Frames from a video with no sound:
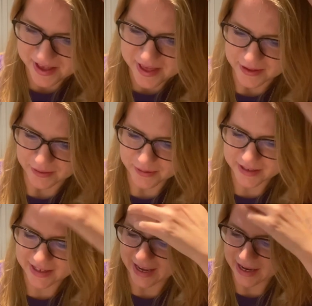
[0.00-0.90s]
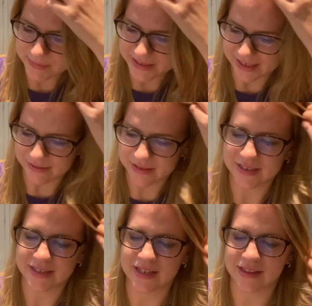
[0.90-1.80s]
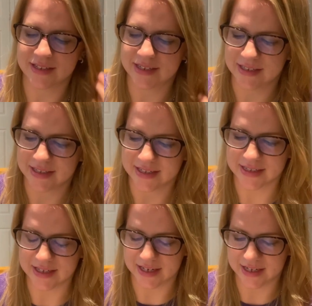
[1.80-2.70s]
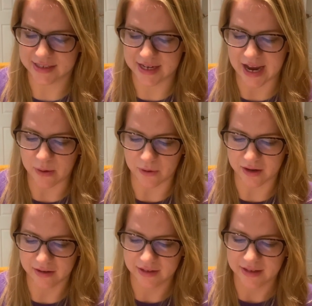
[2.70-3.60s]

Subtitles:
The Lord came down to see the city tower.